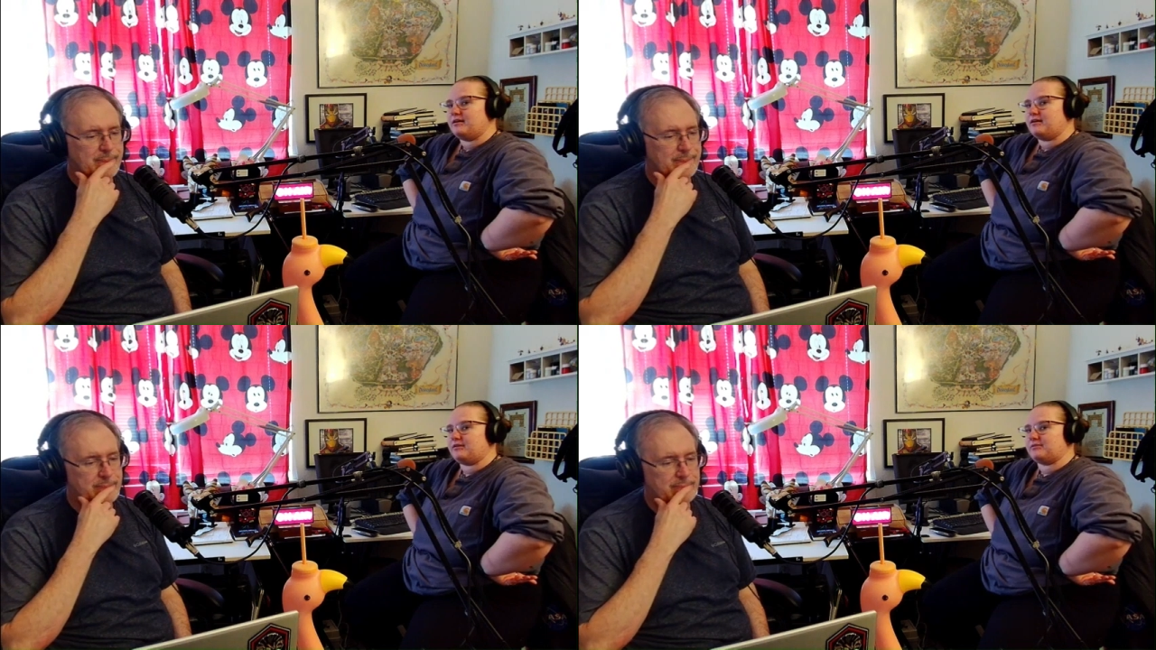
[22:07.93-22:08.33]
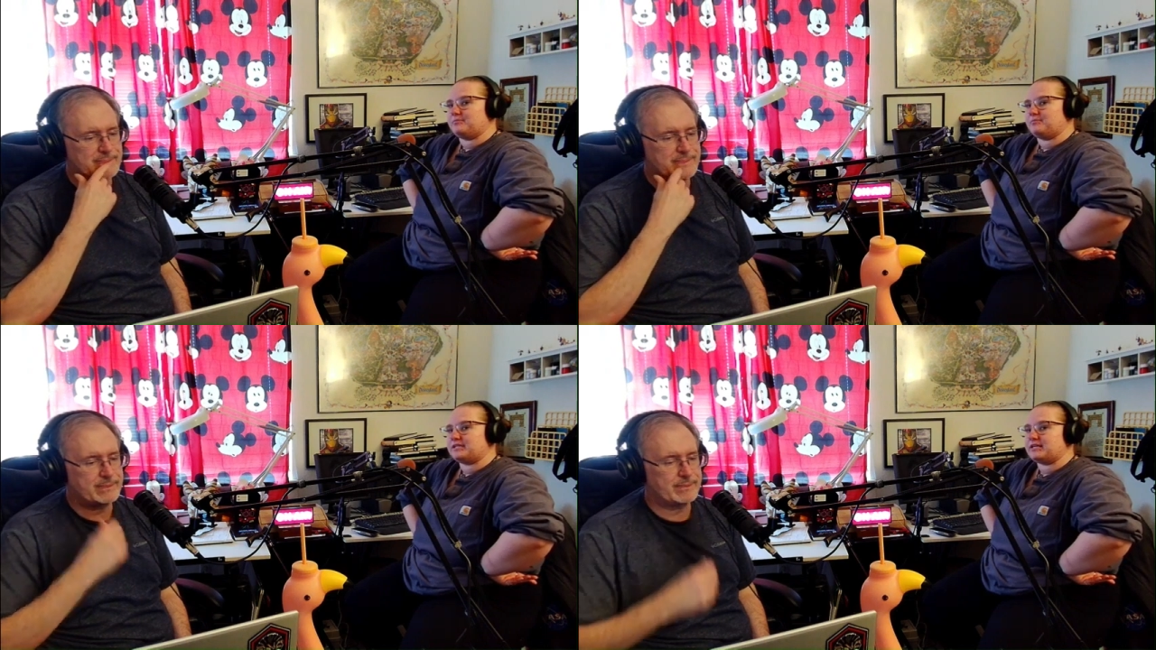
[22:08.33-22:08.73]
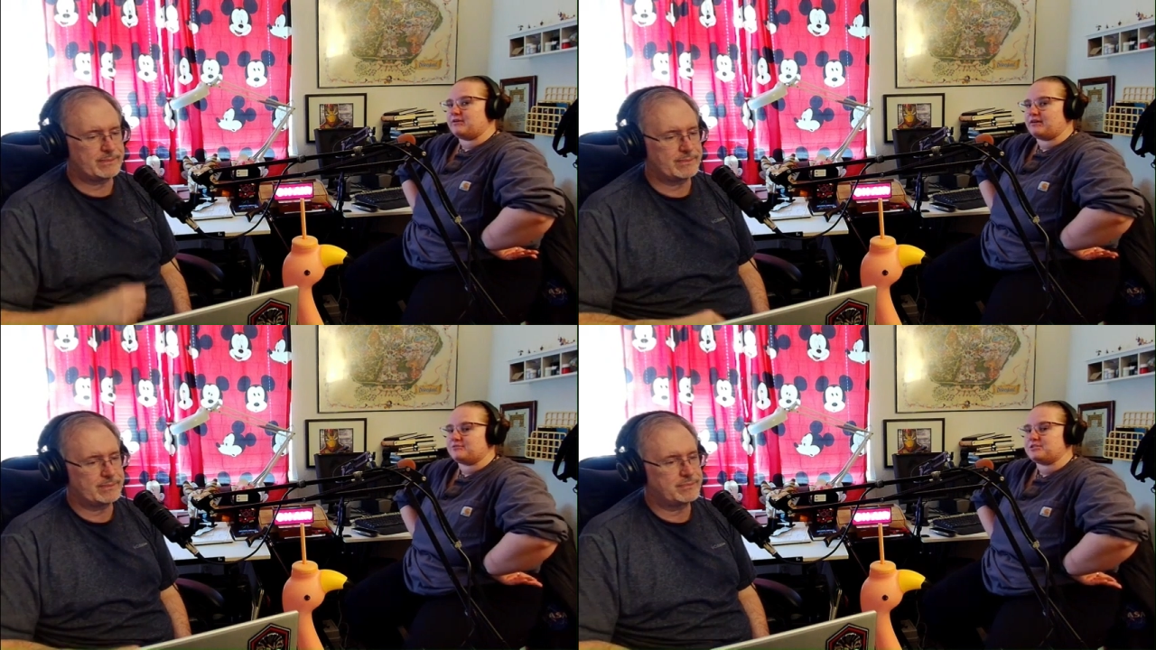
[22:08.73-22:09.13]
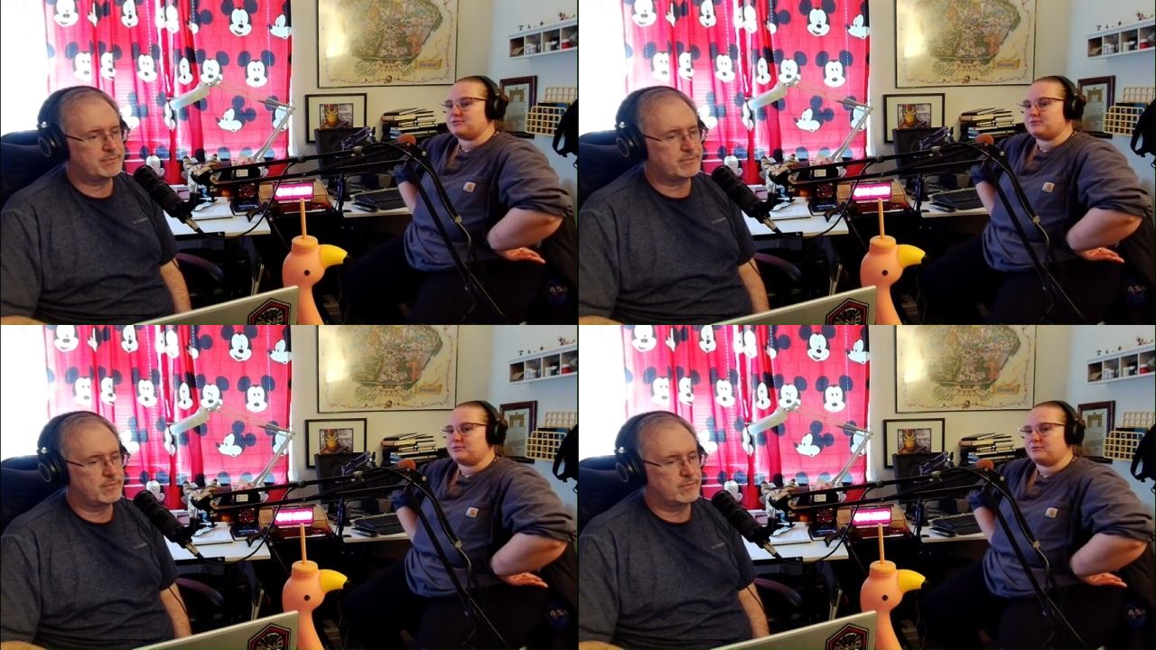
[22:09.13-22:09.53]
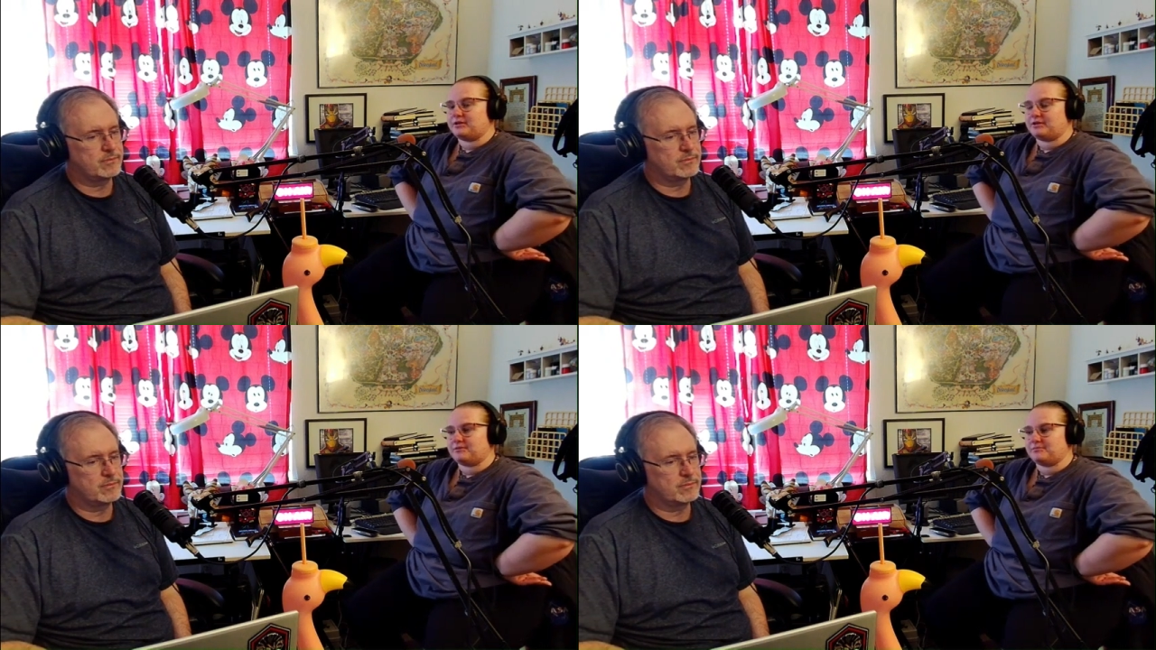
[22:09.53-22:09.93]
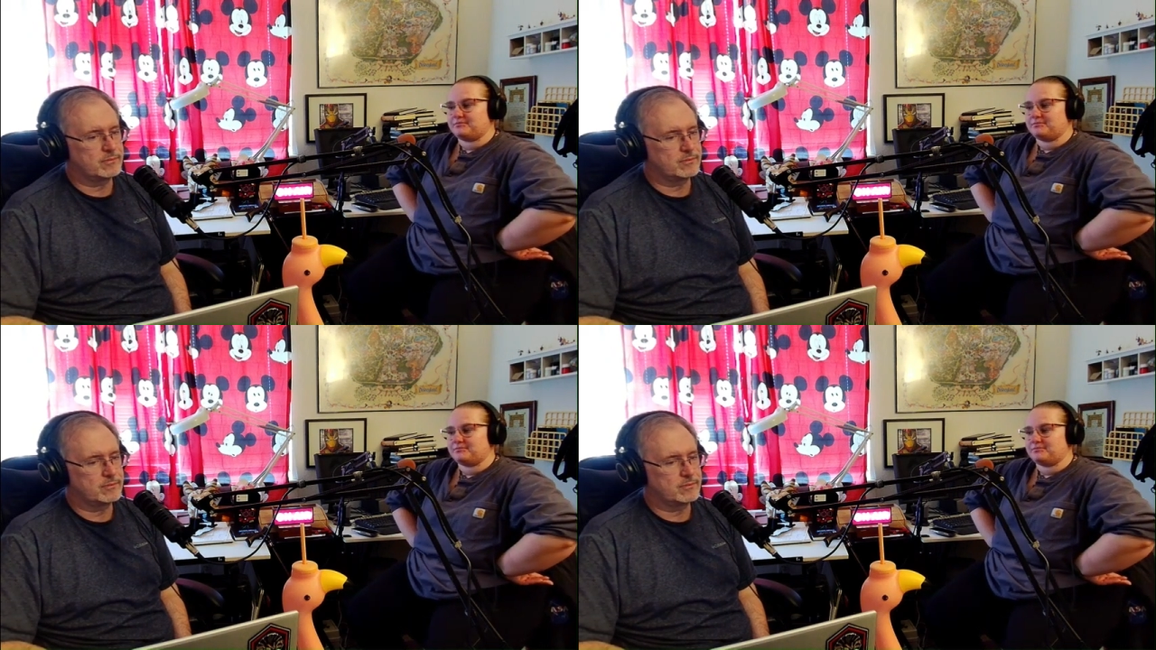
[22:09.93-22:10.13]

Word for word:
Speaker 1: Um, but then you have two um,